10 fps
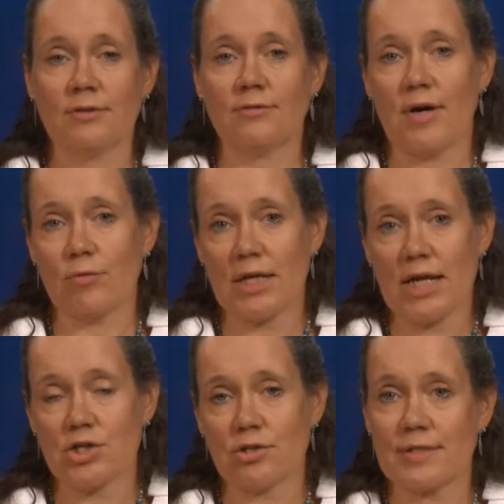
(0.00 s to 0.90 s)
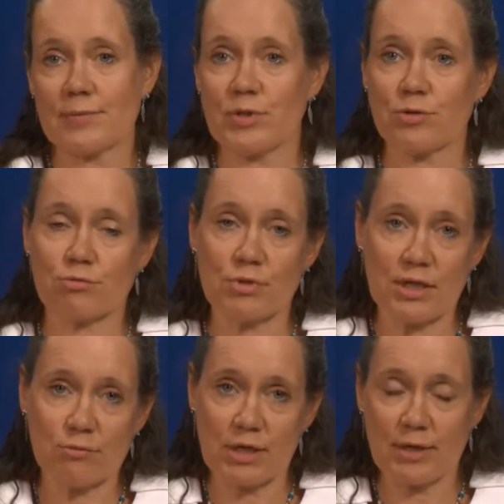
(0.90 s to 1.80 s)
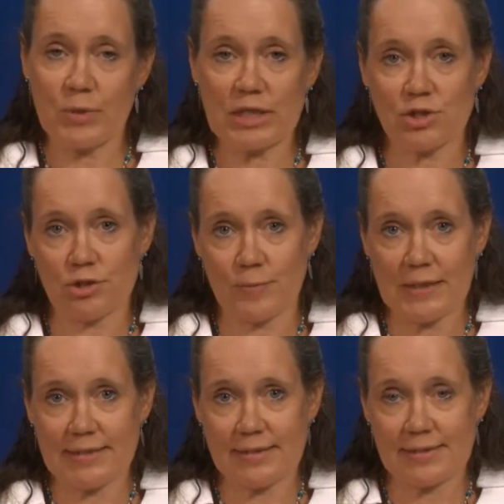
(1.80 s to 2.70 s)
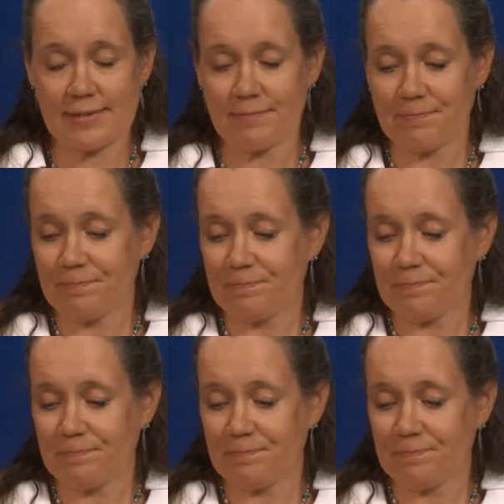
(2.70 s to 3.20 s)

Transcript: foundations but really, really big turbines.